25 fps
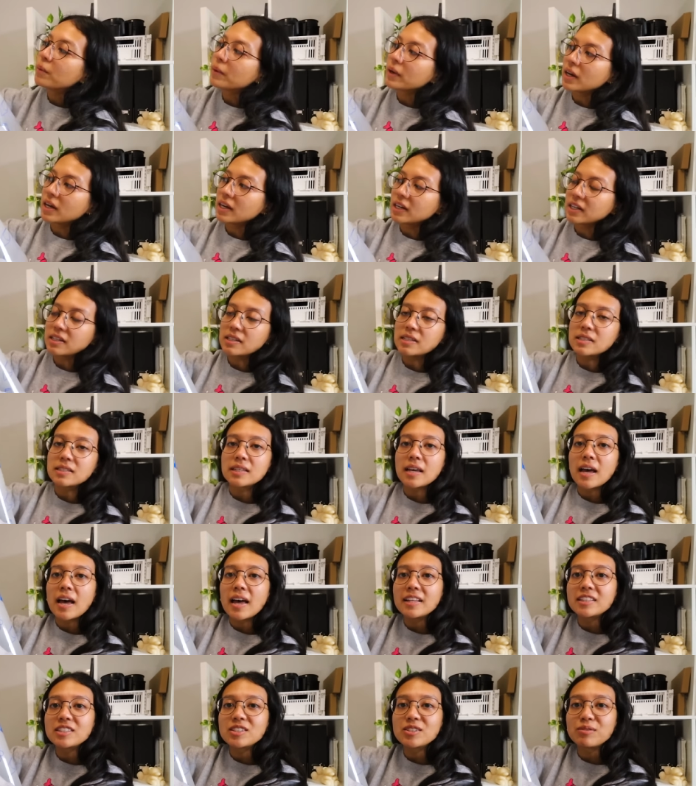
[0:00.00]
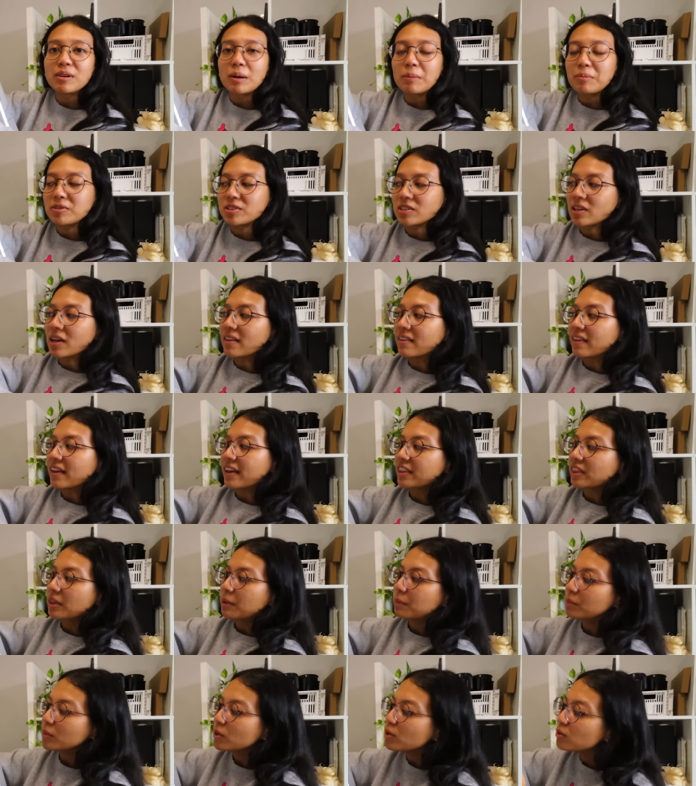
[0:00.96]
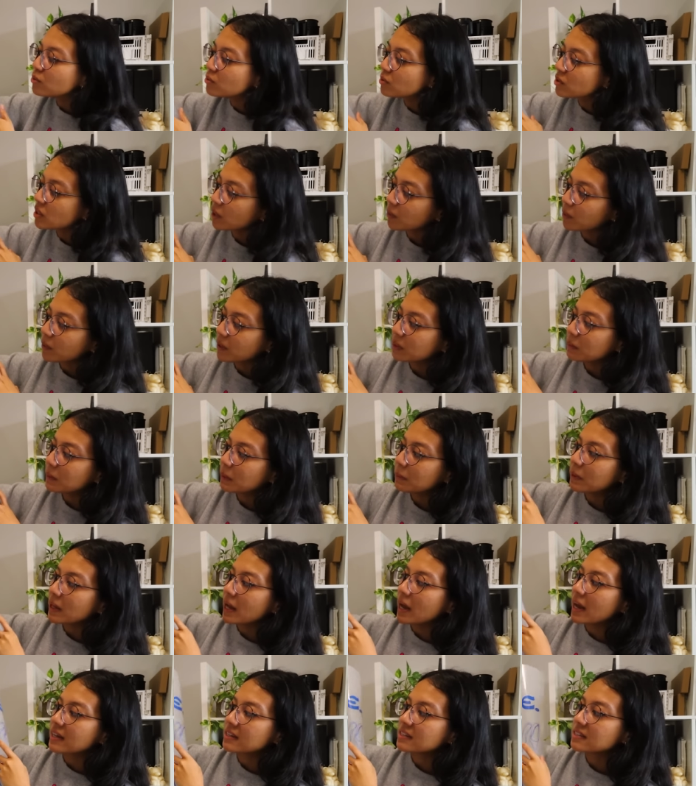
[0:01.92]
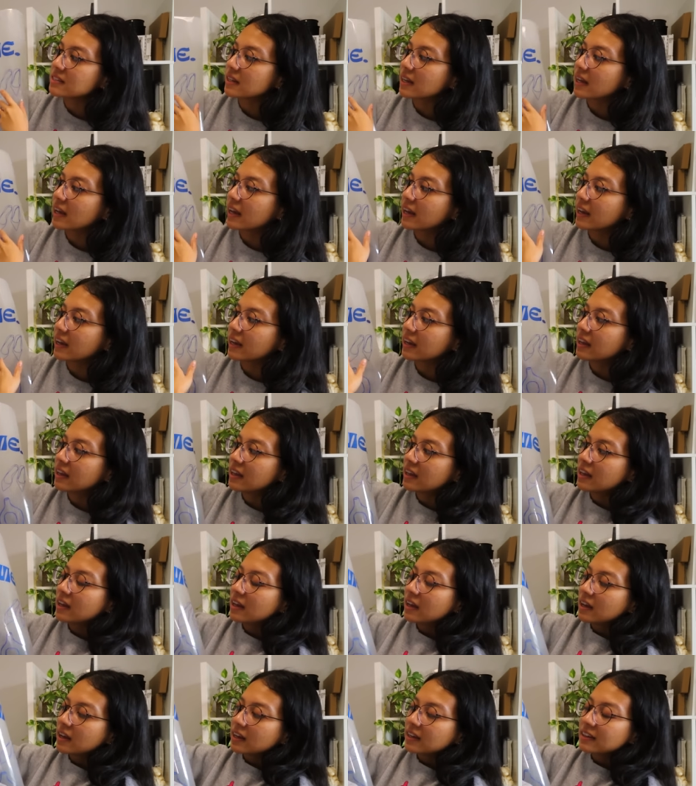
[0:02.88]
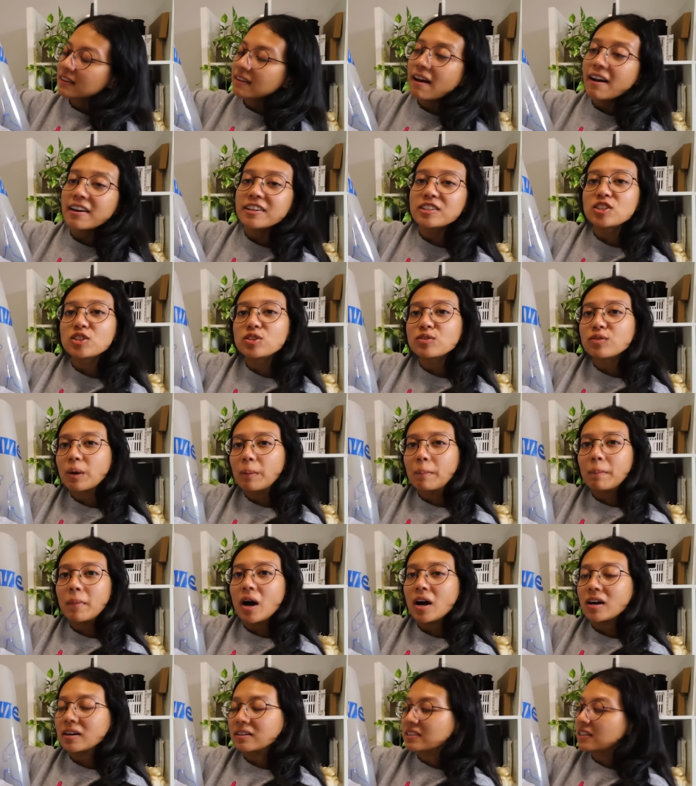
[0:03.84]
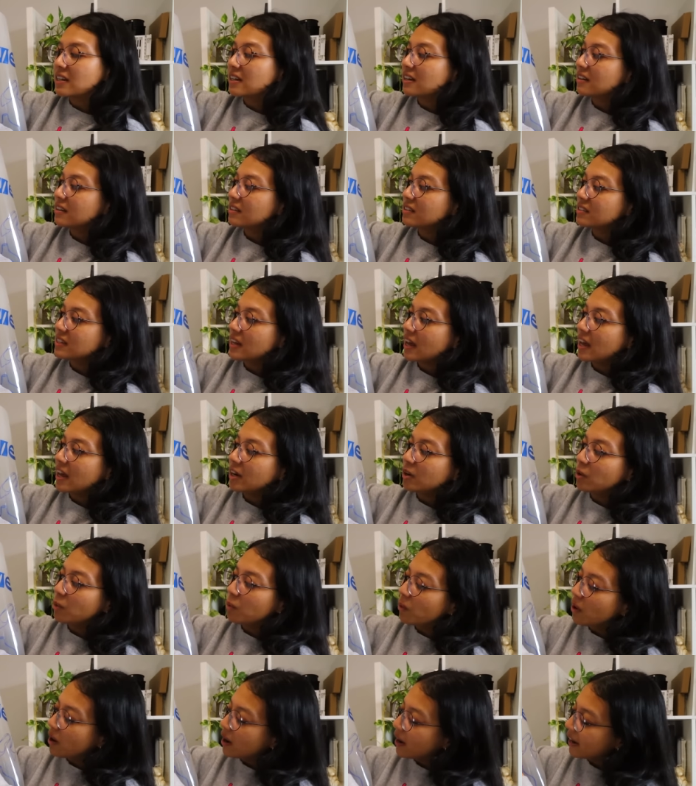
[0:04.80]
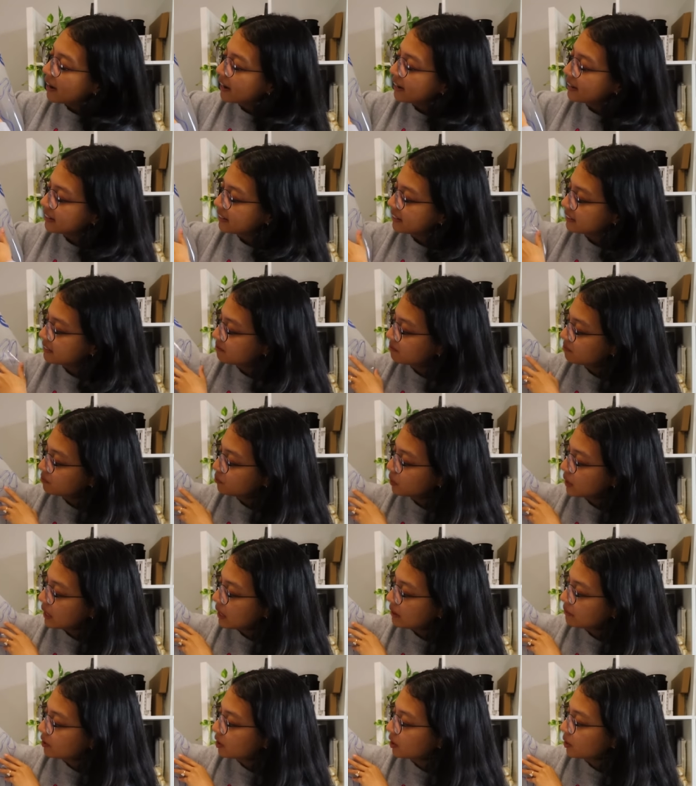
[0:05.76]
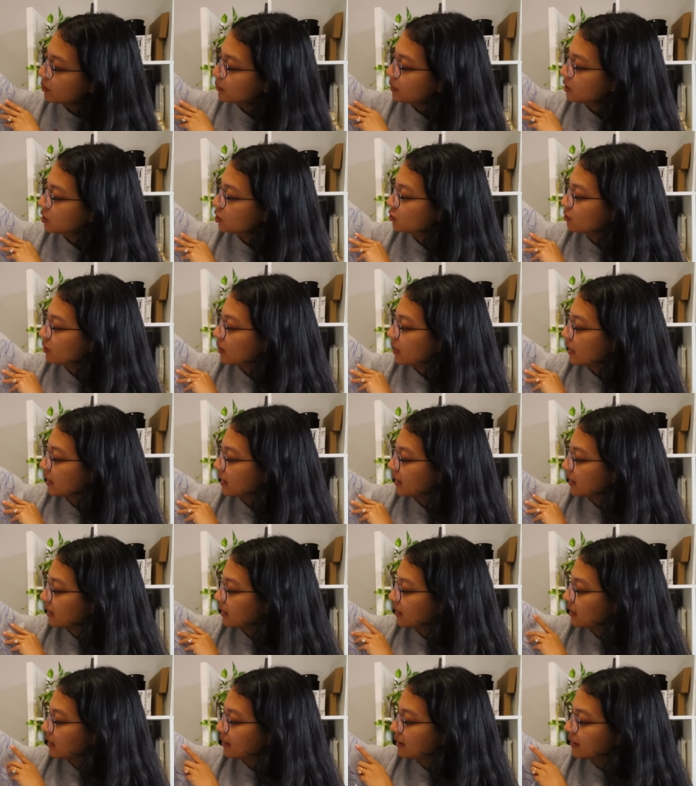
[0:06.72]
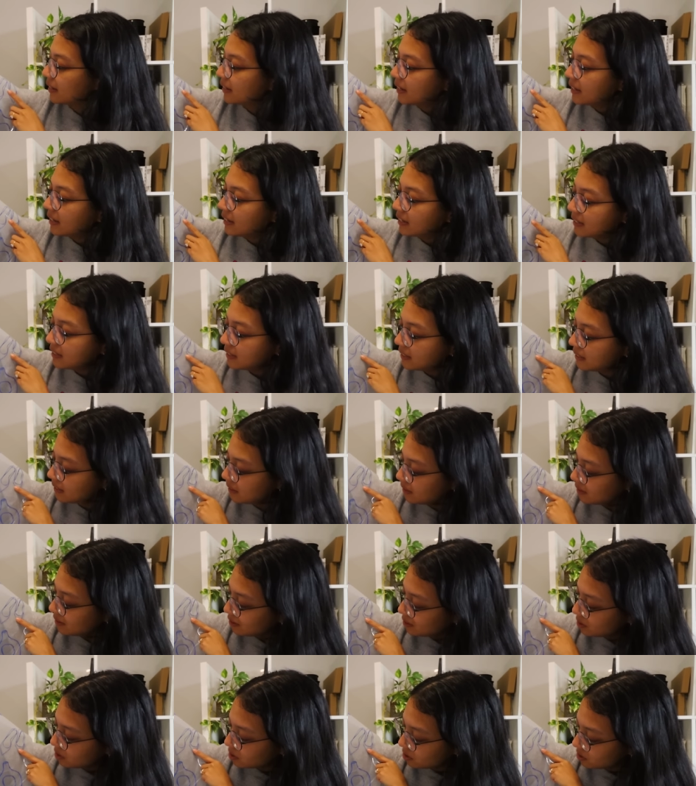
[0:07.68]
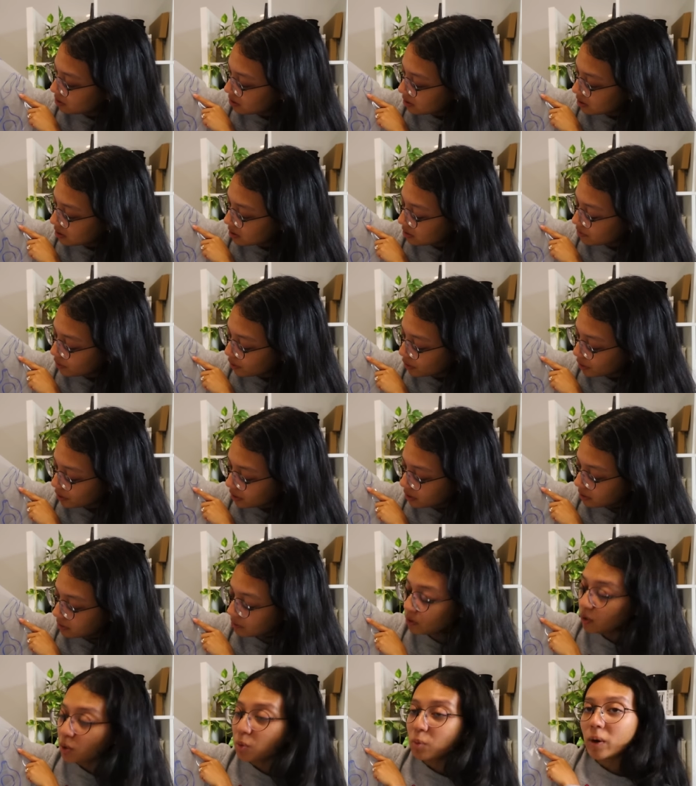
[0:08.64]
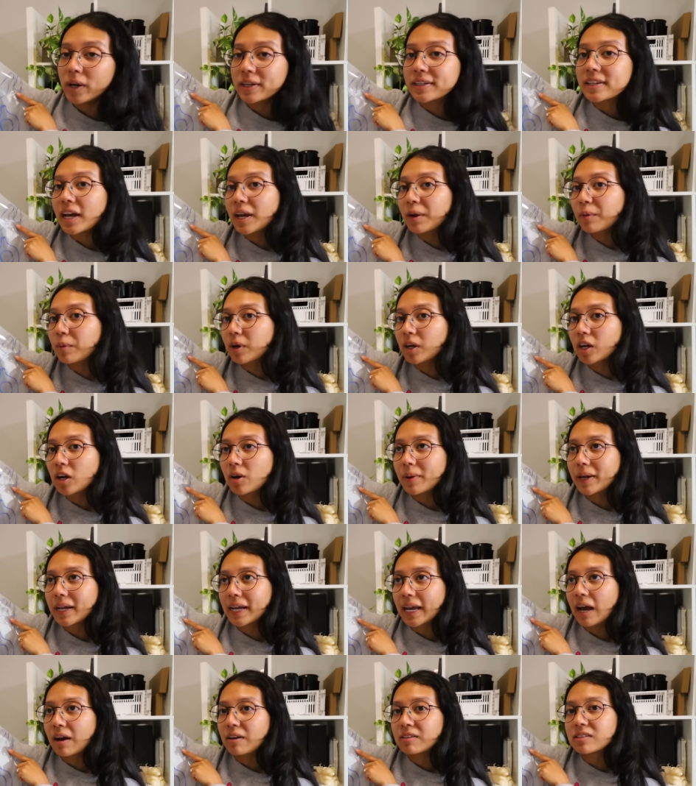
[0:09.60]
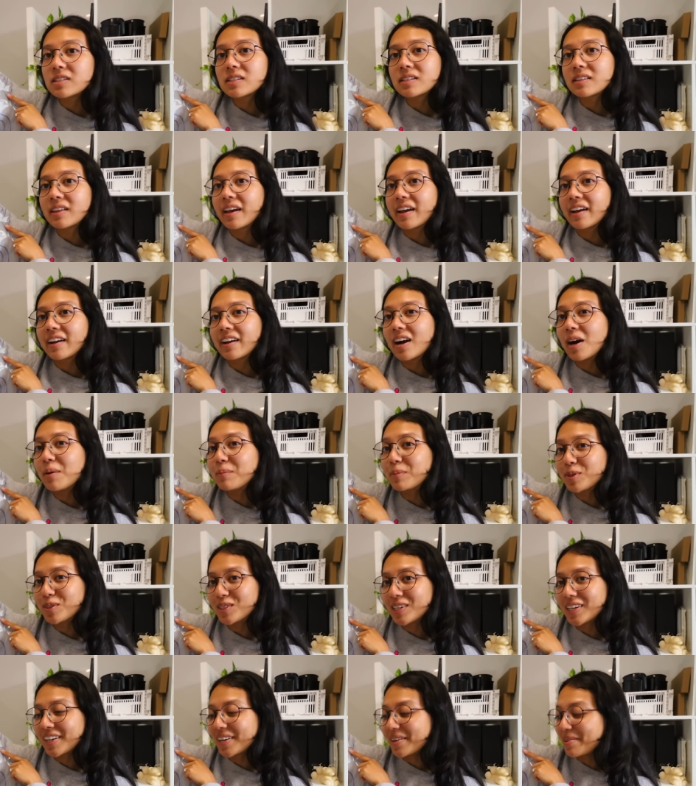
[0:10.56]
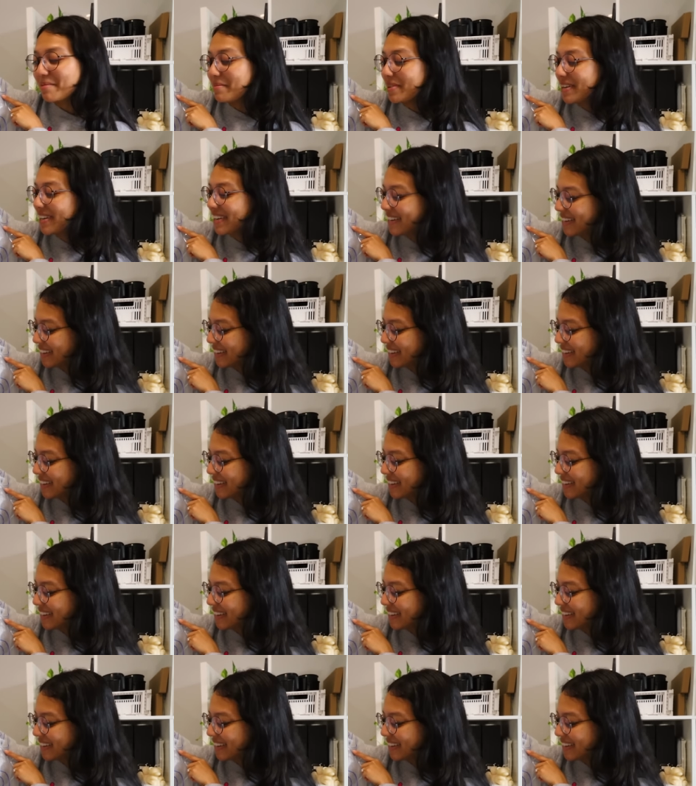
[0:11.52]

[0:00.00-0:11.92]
We got a cassette to represent like the music we're gonna be blasting glasses for mocktails and wine and whatever we drink, heels for the one night we're going out to like a museum.